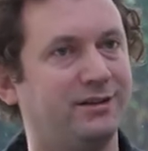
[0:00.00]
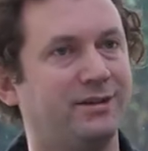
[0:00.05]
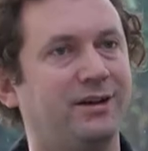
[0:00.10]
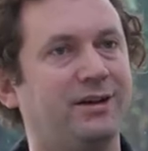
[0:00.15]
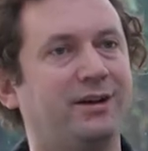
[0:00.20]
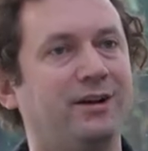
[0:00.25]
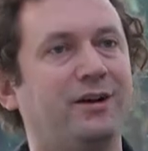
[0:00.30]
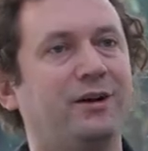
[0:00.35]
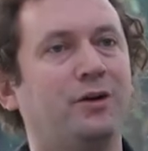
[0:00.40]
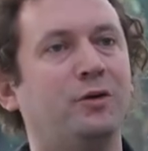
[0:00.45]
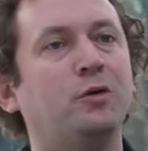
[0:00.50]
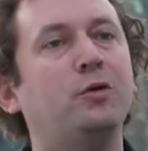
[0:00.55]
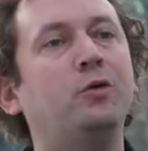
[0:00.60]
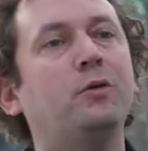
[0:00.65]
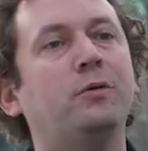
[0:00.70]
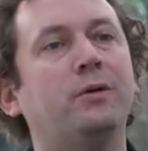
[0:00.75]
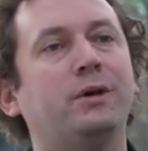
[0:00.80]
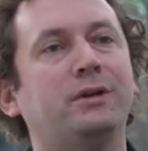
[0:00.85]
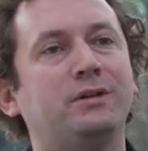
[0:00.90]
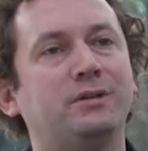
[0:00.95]

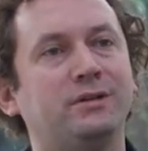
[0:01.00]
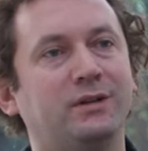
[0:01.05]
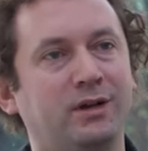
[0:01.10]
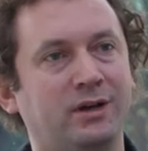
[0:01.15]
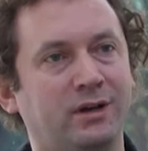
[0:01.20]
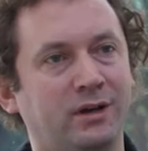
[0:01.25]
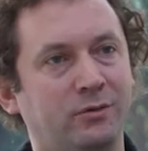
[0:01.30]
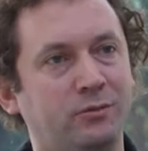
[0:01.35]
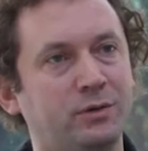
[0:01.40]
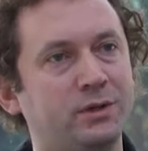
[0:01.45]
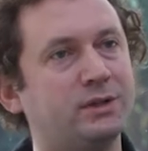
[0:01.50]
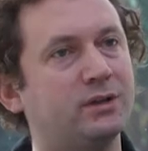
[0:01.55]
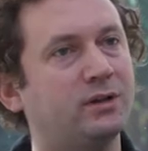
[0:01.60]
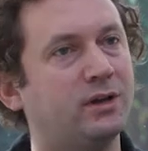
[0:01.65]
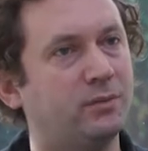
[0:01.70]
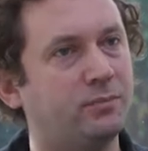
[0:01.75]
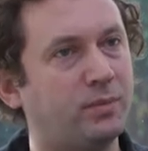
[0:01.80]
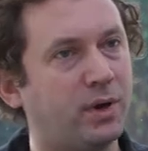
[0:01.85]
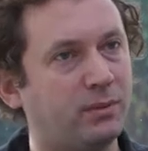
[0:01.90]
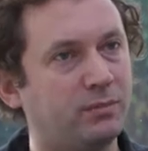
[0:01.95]
who had
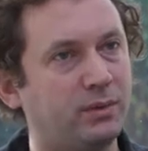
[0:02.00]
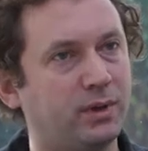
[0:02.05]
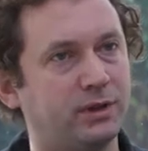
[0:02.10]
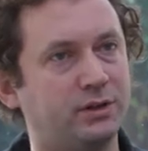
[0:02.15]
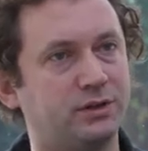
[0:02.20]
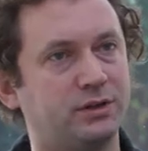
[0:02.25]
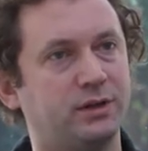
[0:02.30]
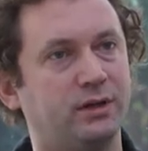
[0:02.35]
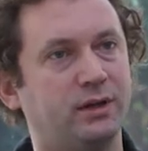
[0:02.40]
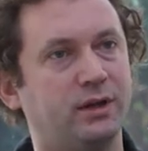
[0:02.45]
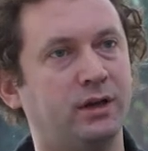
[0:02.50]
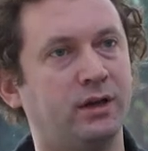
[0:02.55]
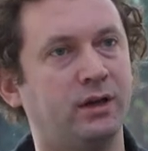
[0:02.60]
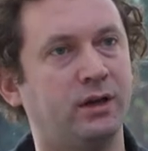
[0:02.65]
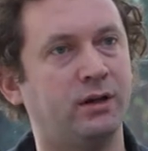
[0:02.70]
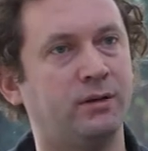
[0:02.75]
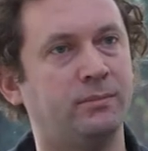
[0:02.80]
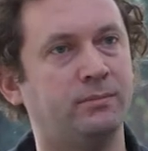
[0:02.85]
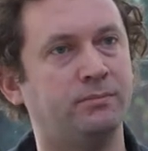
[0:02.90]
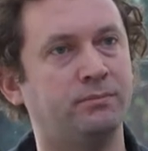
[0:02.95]
recently published
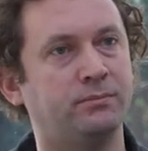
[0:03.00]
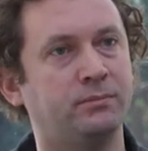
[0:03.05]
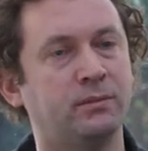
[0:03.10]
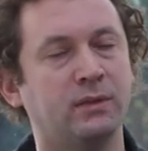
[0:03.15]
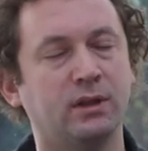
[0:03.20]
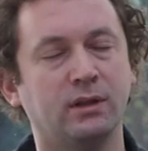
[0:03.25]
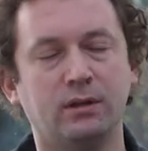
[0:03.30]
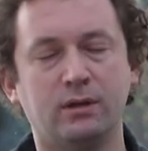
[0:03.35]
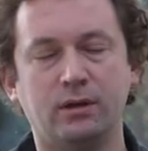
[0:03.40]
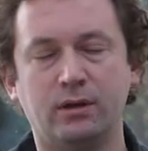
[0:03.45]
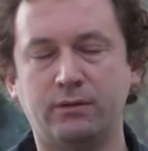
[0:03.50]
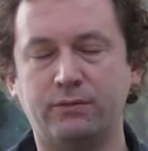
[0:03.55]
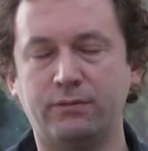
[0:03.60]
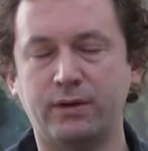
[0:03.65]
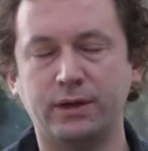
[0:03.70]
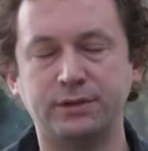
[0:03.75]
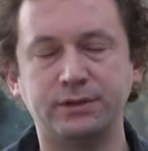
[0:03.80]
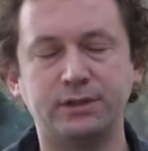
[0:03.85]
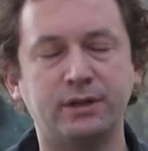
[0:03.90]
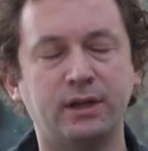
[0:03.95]
a
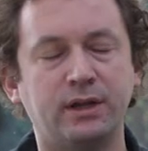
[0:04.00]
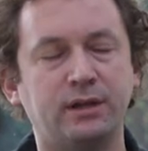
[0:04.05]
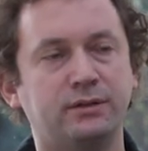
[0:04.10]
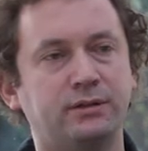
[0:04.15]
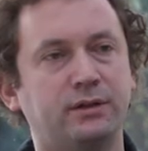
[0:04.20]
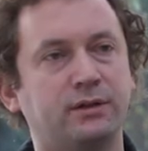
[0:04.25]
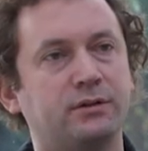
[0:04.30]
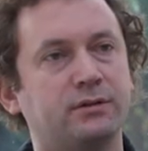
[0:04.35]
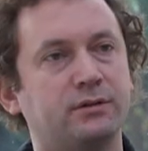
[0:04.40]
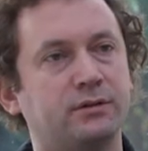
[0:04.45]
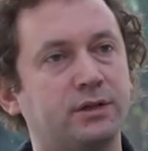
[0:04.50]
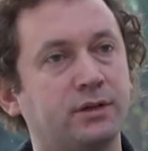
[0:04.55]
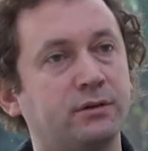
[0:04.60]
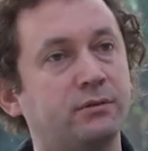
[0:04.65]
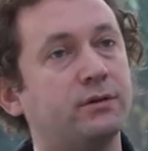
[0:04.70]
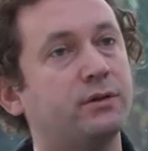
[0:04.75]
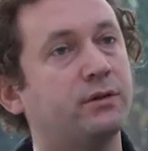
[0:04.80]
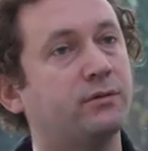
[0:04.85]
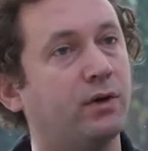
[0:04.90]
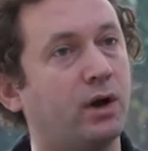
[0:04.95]
fascinating
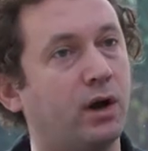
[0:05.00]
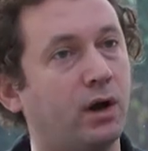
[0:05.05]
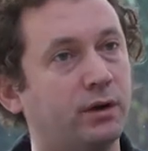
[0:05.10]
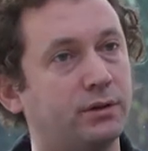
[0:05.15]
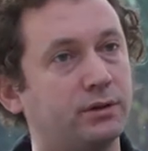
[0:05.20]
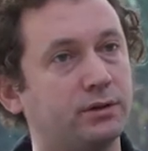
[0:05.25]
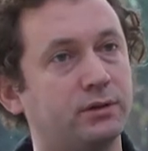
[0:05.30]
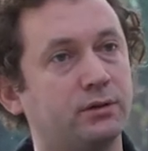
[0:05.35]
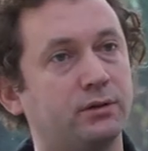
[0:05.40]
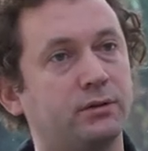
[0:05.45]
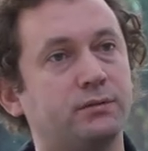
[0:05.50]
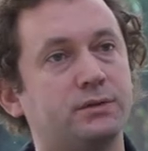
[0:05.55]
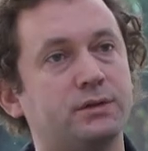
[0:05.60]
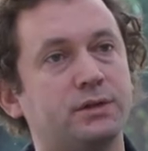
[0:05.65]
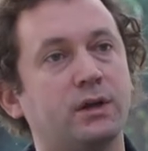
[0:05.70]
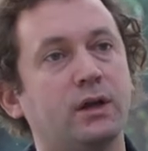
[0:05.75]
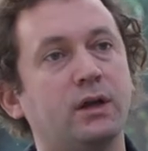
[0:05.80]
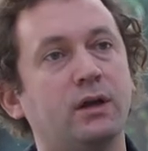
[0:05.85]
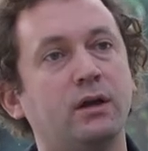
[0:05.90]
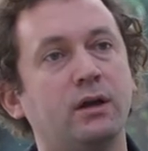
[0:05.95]
series of
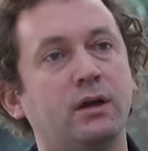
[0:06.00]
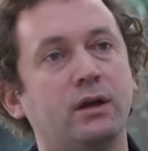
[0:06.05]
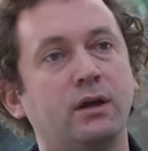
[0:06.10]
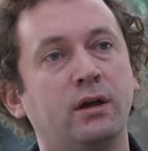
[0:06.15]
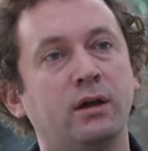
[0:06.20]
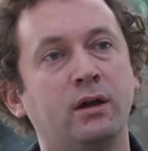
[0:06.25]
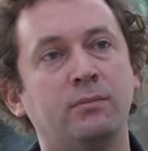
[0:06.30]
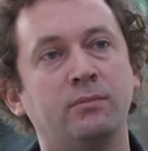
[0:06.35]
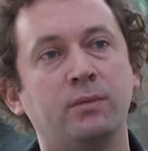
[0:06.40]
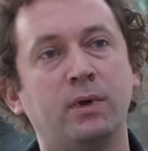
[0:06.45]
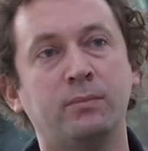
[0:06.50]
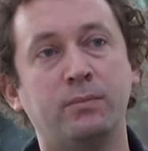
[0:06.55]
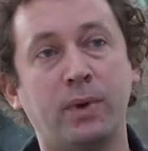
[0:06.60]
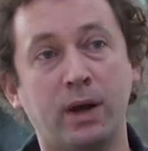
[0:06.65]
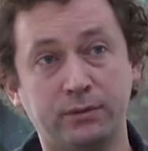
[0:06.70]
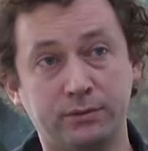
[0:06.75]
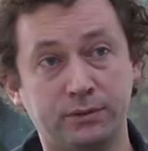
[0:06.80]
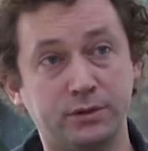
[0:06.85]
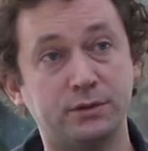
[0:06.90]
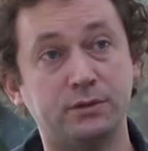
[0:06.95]
articles
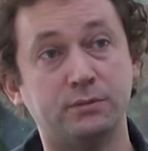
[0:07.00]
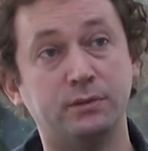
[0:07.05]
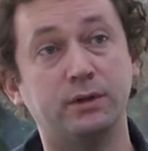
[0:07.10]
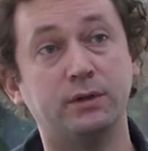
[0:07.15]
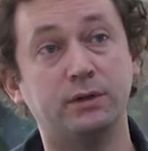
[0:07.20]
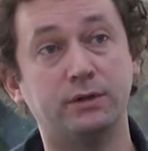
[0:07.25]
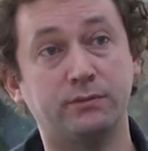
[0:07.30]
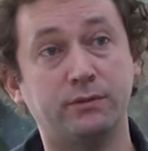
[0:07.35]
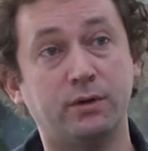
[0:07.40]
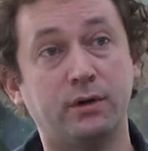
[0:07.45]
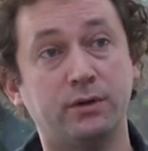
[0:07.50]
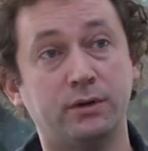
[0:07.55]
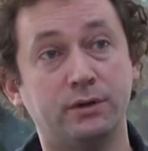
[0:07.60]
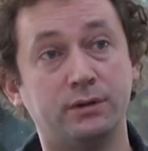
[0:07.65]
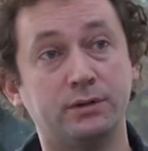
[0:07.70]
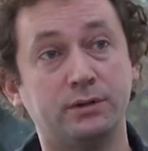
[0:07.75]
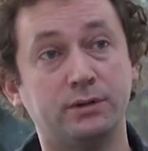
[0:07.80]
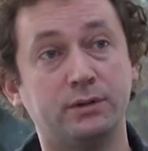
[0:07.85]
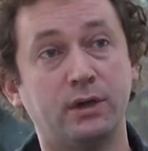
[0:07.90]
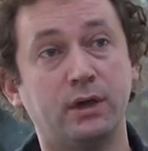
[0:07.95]
about the Swedish
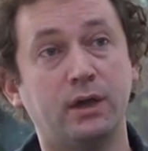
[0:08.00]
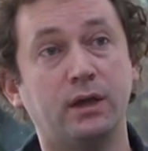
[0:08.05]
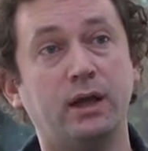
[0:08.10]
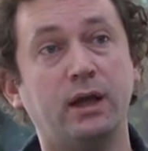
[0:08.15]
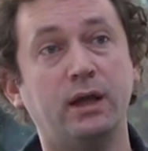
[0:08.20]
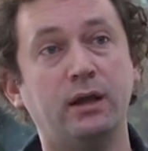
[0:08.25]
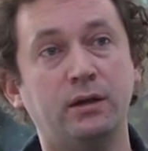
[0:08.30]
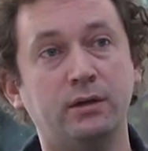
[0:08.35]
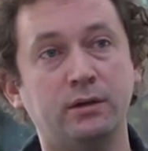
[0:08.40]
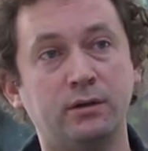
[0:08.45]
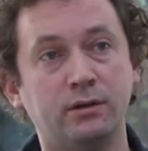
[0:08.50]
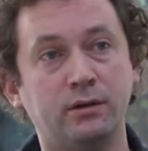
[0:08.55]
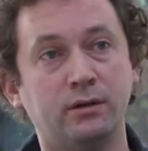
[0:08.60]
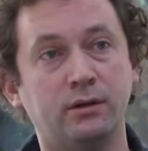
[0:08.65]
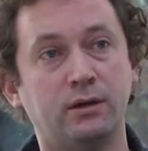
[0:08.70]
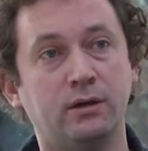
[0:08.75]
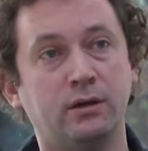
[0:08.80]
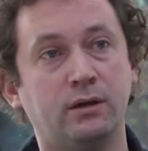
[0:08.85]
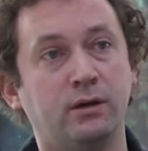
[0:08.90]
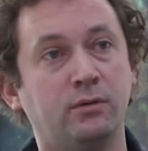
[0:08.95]
forests
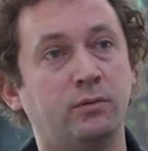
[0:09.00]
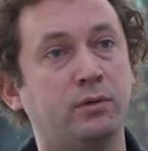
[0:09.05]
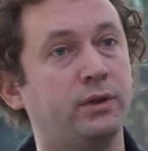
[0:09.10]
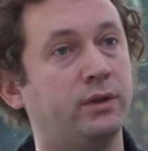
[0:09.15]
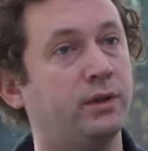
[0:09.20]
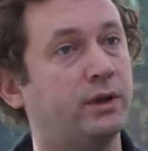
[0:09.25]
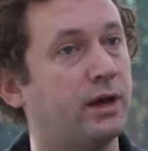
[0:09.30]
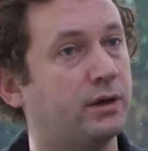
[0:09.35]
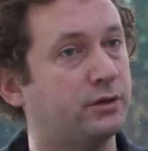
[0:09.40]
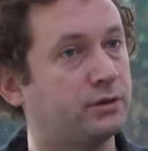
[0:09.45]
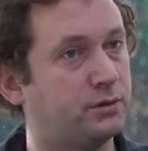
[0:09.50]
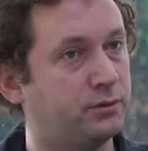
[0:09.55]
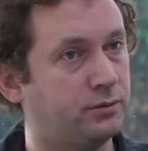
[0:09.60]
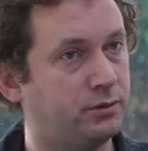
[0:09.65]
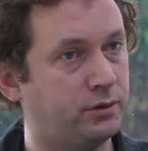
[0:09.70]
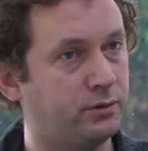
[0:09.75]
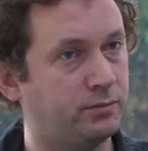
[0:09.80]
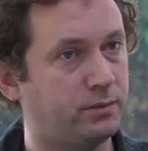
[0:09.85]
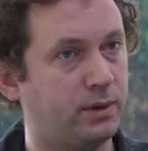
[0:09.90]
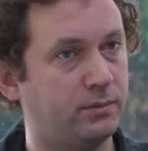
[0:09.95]
in one of the national
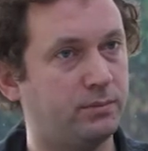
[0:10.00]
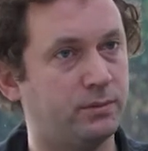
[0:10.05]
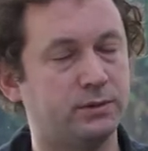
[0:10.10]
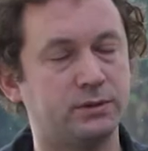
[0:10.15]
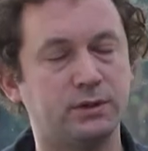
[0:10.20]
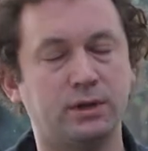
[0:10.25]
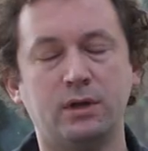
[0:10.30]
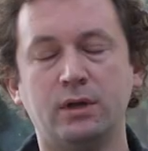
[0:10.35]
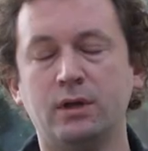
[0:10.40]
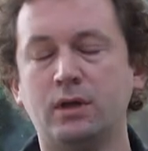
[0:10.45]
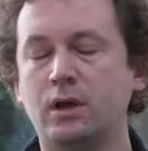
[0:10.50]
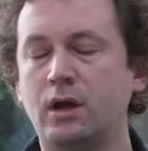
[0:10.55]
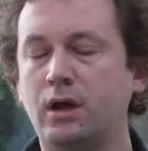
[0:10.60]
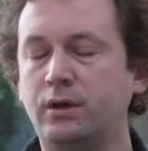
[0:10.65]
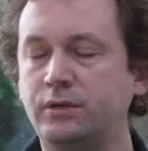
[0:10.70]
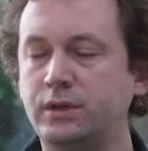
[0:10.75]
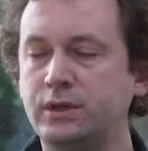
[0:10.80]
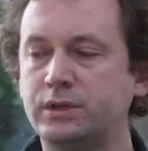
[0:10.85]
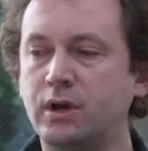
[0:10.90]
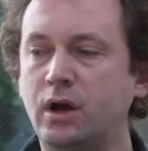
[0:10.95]
newspapers.
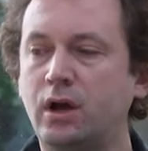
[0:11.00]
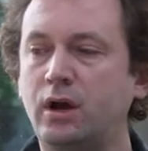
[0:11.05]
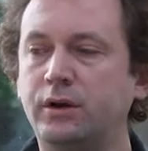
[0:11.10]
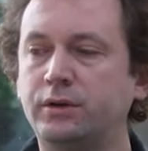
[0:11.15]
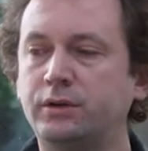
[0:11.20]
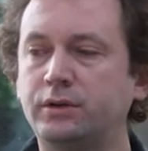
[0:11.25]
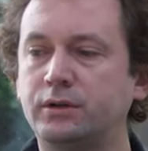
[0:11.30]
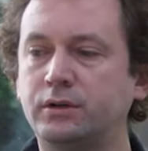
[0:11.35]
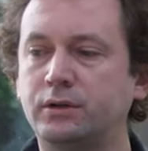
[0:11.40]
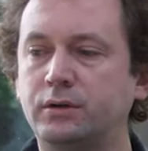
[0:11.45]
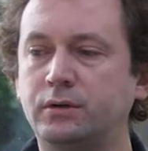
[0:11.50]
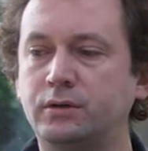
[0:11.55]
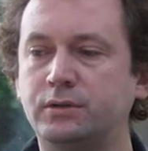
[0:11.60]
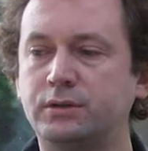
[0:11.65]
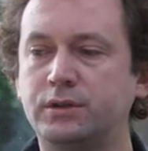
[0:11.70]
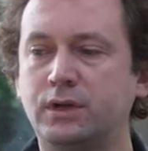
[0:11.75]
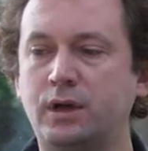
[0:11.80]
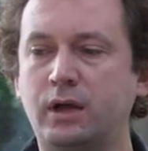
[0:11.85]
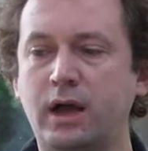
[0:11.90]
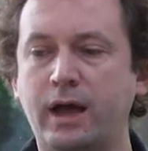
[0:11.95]
And these
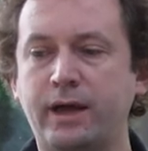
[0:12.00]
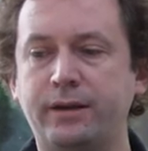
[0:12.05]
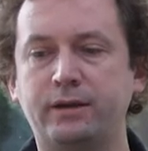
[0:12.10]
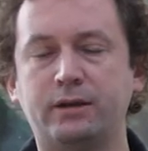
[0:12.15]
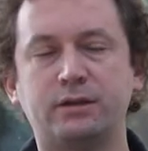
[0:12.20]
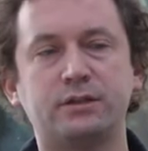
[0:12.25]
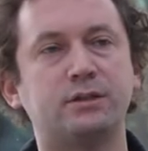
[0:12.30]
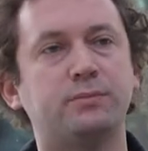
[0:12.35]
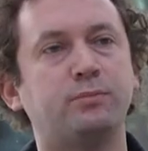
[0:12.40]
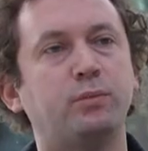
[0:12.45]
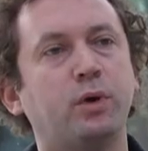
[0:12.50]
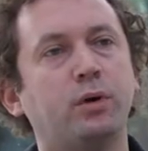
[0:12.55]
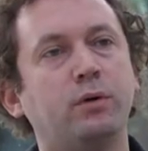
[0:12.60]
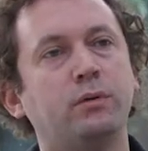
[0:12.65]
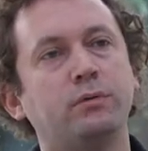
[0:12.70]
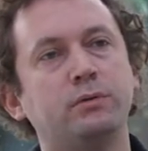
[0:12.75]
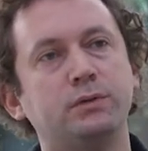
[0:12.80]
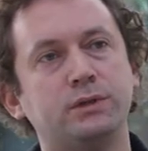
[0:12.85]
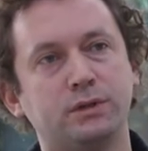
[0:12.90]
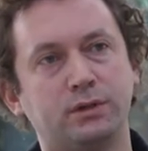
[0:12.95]
articles had
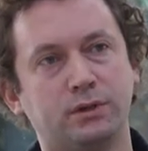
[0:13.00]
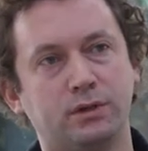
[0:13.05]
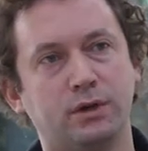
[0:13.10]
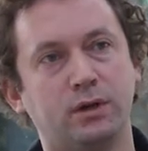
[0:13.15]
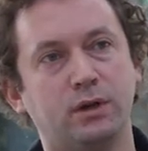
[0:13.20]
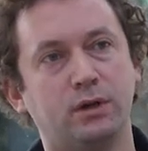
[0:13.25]
exposed